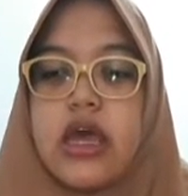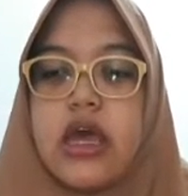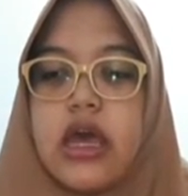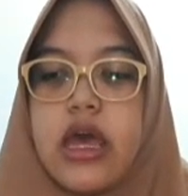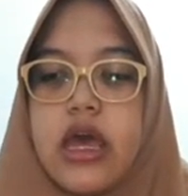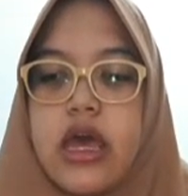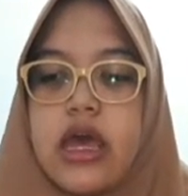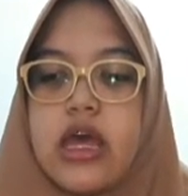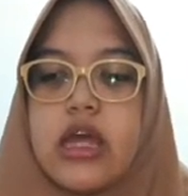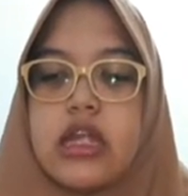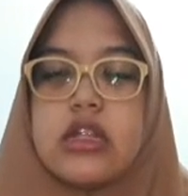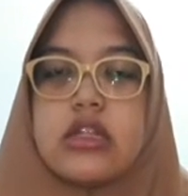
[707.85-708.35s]

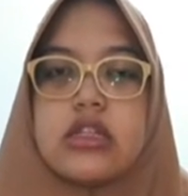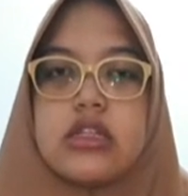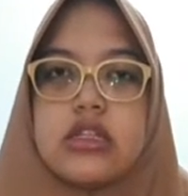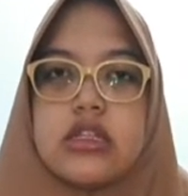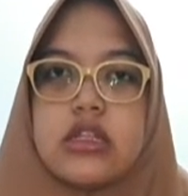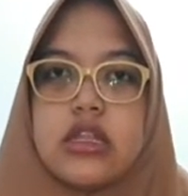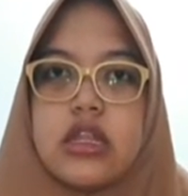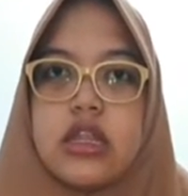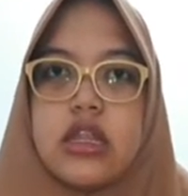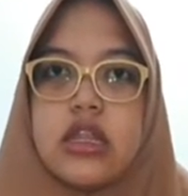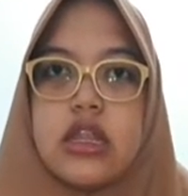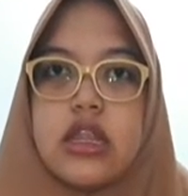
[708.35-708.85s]
and
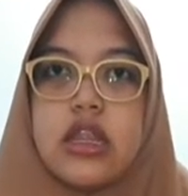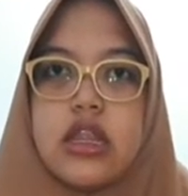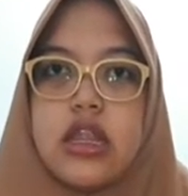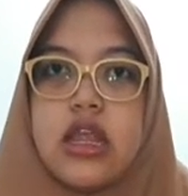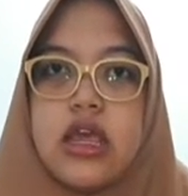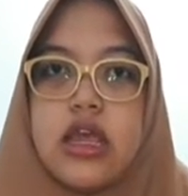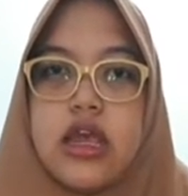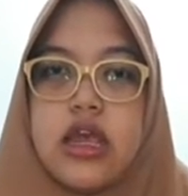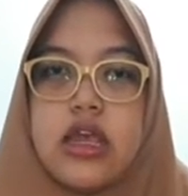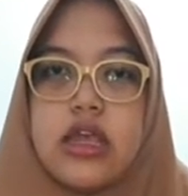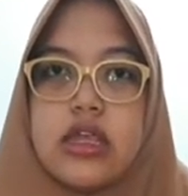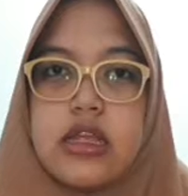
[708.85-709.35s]

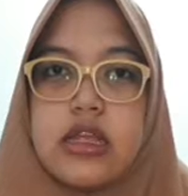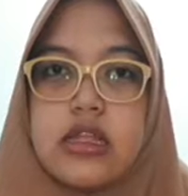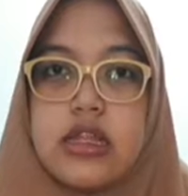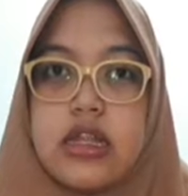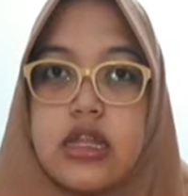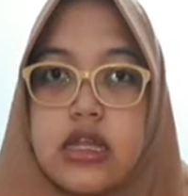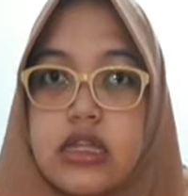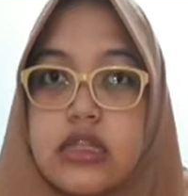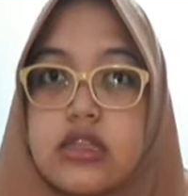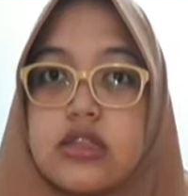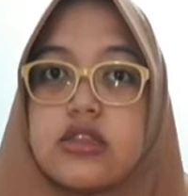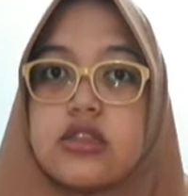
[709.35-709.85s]
they
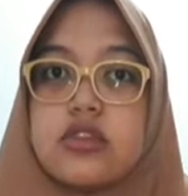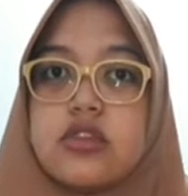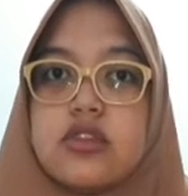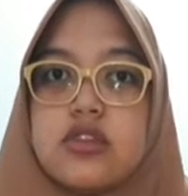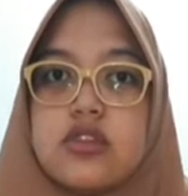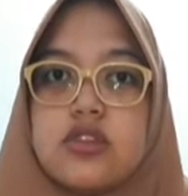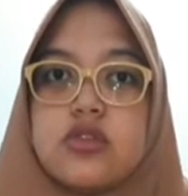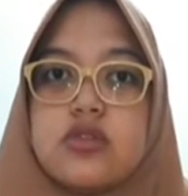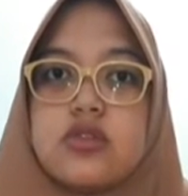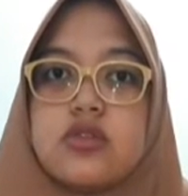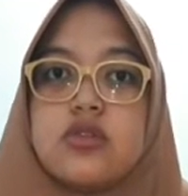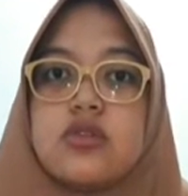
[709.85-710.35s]
need
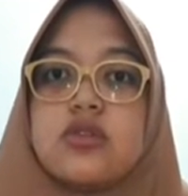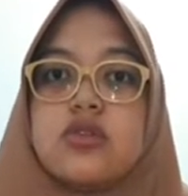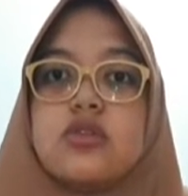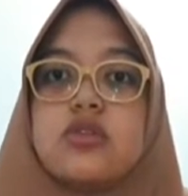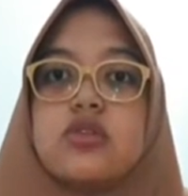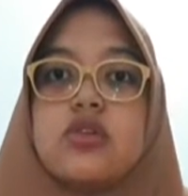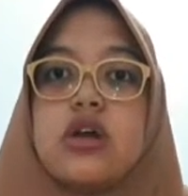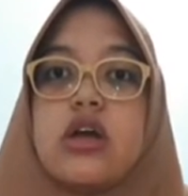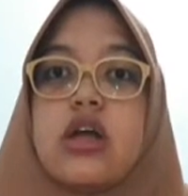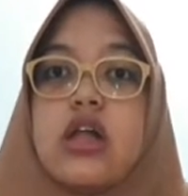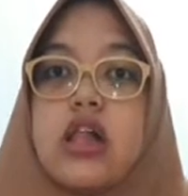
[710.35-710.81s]
to